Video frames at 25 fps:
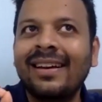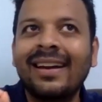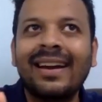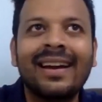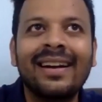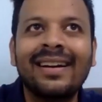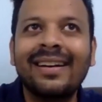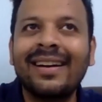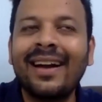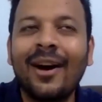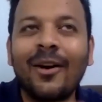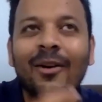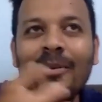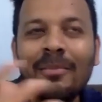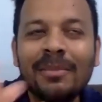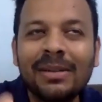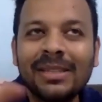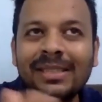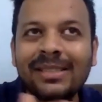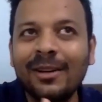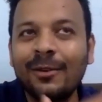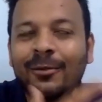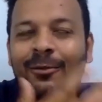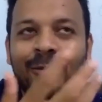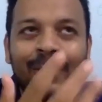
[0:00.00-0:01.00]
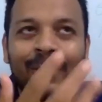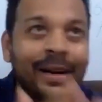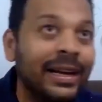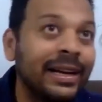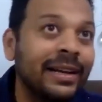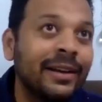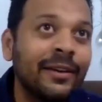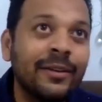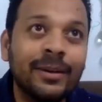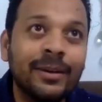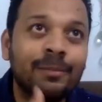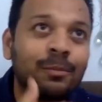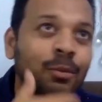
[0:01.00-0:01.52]
and how he must have
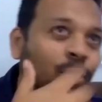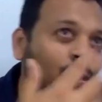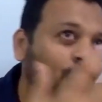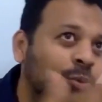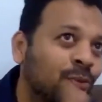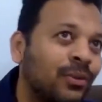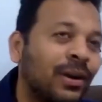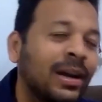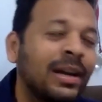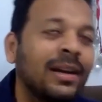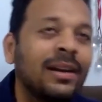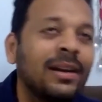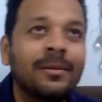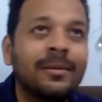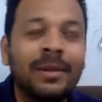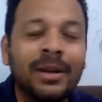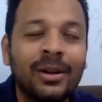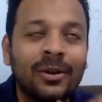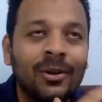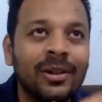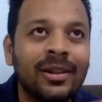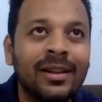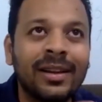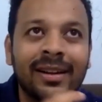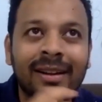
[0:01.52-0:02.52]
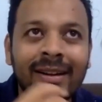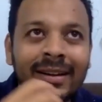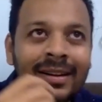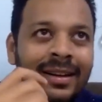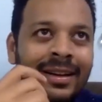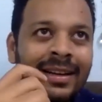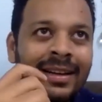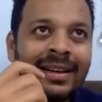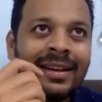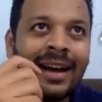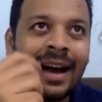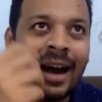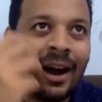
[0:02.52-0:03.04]
failed giving podophyllum and all that,
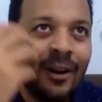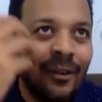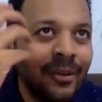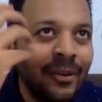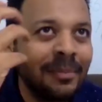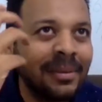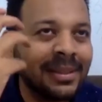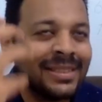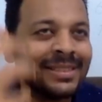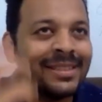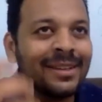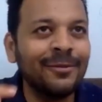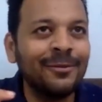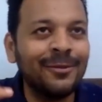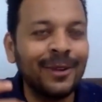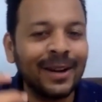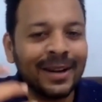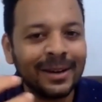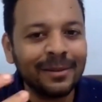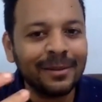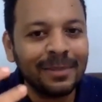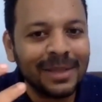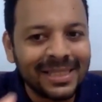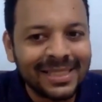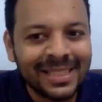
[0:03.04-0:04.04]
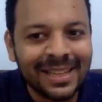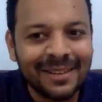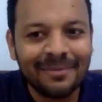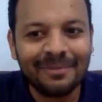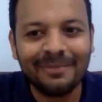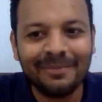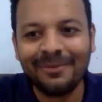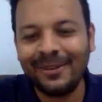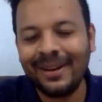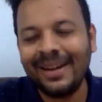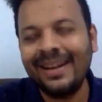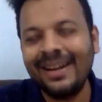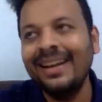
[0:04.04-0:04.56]
and how he must have felt. It must
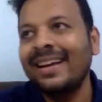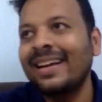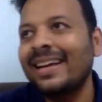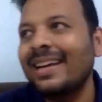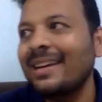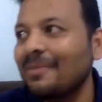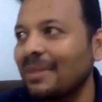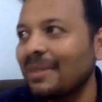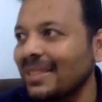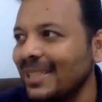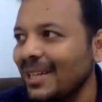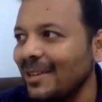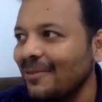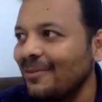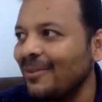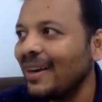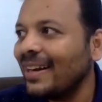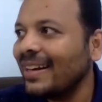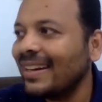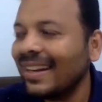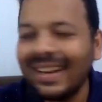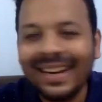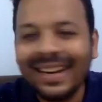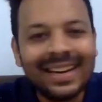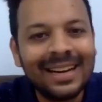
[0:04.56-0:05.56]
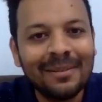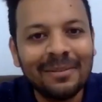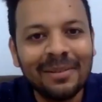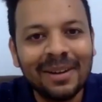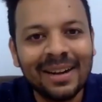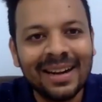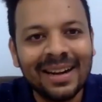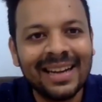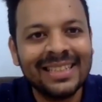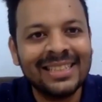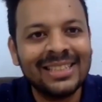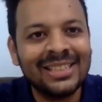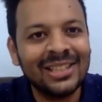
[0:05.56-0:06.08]
have felt, he must have felt a little
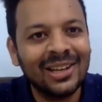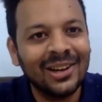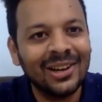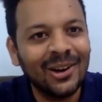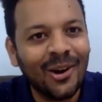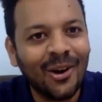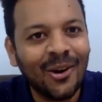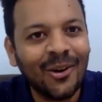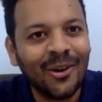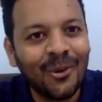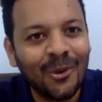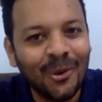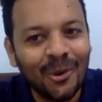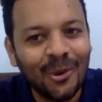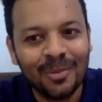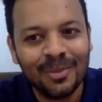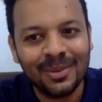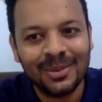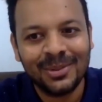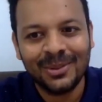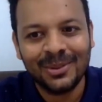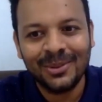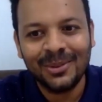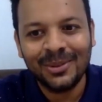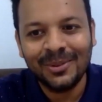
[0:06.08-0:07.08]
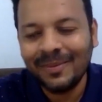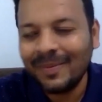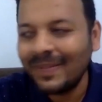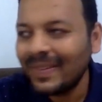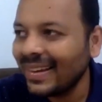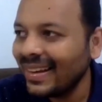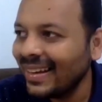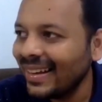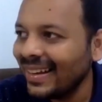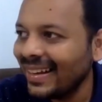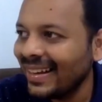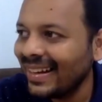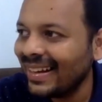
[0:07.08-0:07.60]
bit like Sherlock Holmes, you know,
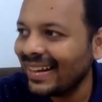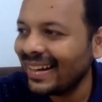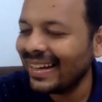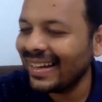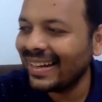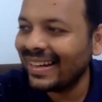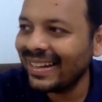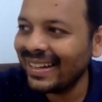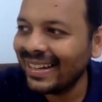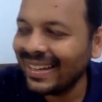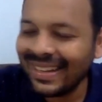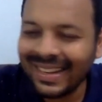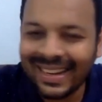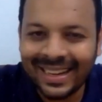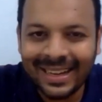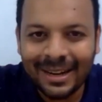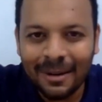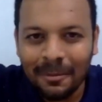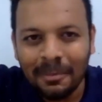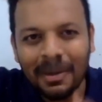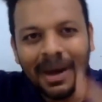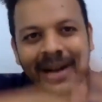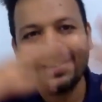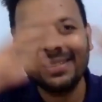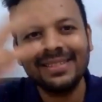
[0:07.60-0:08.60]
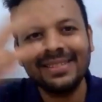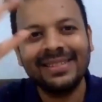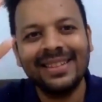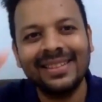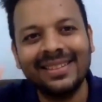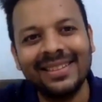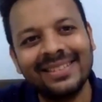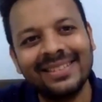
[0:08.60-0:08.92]
like, like a master